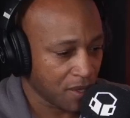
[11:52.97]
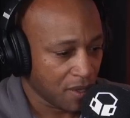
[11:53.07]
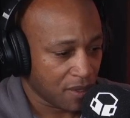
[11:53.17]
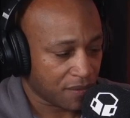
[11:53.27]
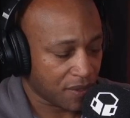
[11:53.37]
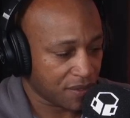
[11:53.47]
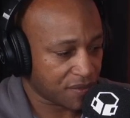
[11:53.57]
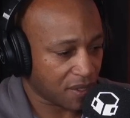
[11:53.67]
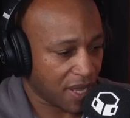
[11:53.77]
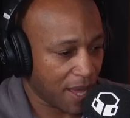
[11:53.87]
things
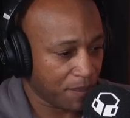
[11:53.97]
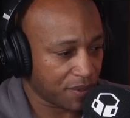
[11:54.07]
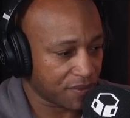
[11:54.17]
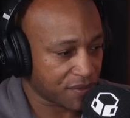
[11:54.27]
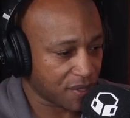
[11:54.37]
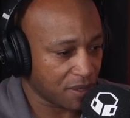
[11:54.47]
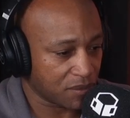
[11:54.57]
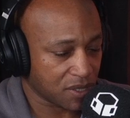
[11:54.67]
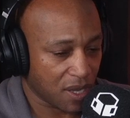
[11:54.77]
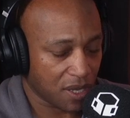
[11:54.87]
that happen at the same
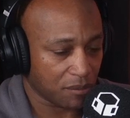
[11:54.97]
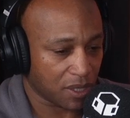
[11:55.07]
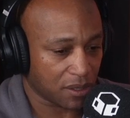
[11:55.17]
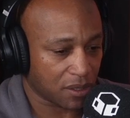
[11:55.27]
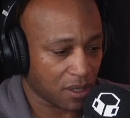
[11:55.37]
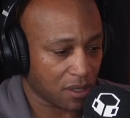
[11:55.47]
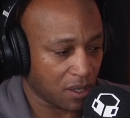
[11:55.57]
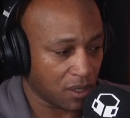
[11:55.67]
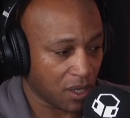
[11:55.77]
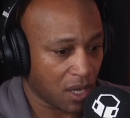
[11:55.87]
time. Like a
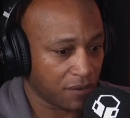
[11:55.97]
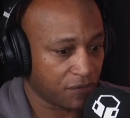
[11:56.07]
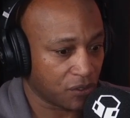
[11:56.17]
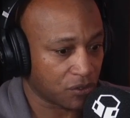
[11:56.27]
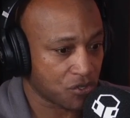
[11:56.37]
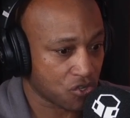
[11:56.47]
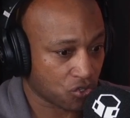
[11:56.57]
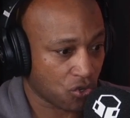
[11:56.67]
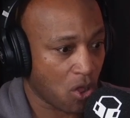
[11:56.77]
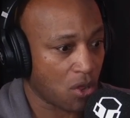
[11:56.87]
lot of the
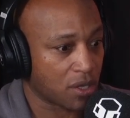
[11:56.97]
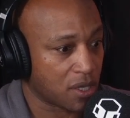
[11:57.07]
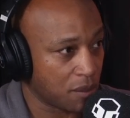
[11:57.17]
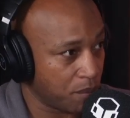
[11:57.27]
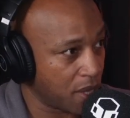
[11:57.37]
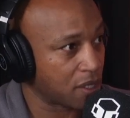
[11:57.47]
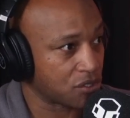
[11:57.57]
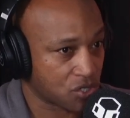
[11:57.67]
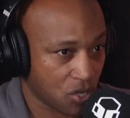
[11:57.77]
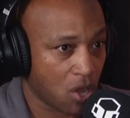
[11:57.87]
strong Quebec
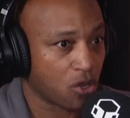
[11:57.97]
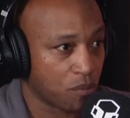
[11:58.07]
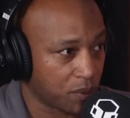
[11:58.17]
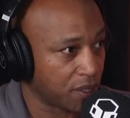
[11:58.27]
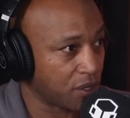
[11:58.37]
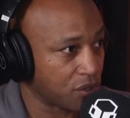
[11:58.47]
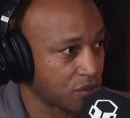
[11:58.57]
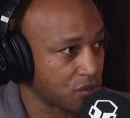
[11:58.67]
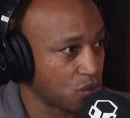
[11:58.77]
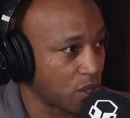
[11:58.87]
soccer players
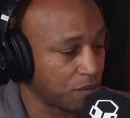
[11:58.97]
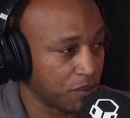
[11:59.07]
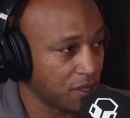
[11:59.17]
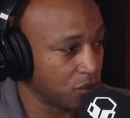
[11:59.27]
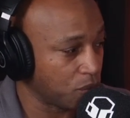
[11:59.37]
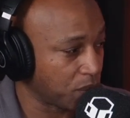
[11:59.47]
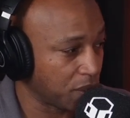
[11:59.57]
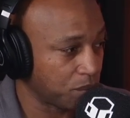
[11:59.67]
who had either played